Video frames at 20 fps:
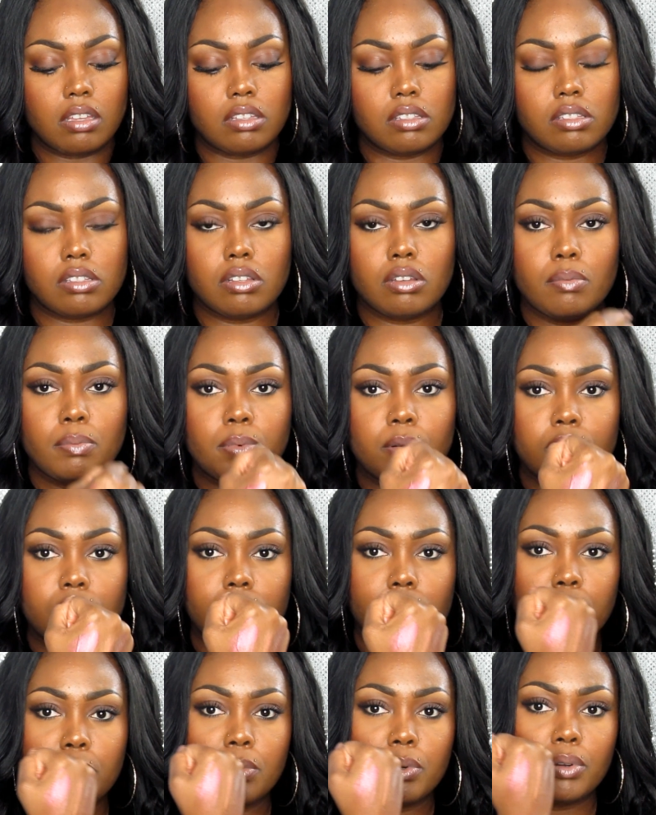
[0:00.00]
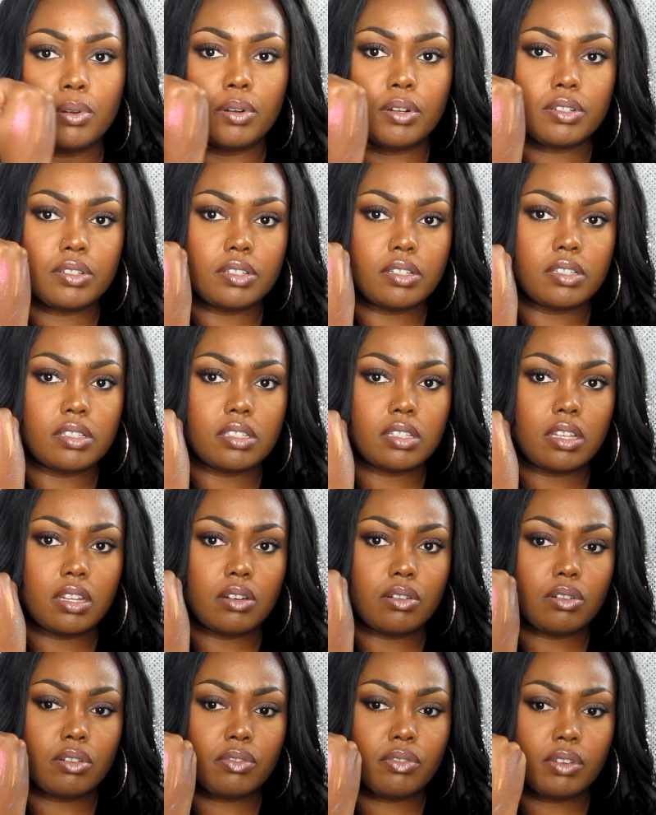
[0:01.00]
Super, super gorgeous. I
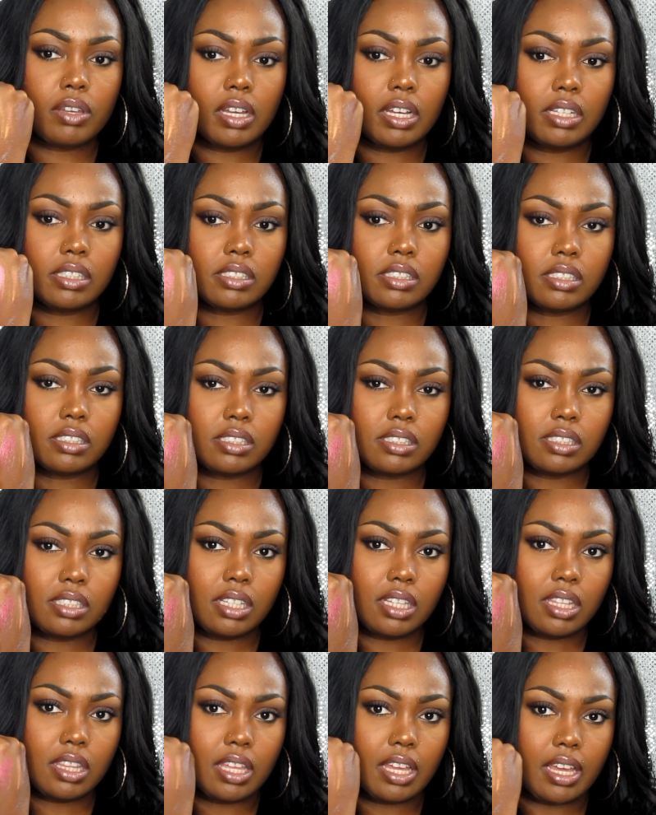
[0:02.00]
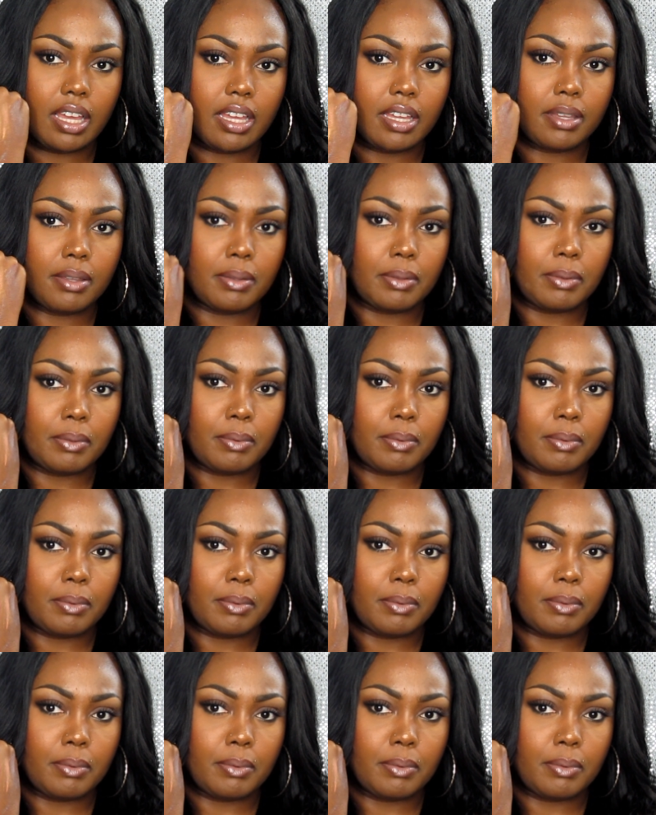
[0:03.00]
don't know if you guys can see that.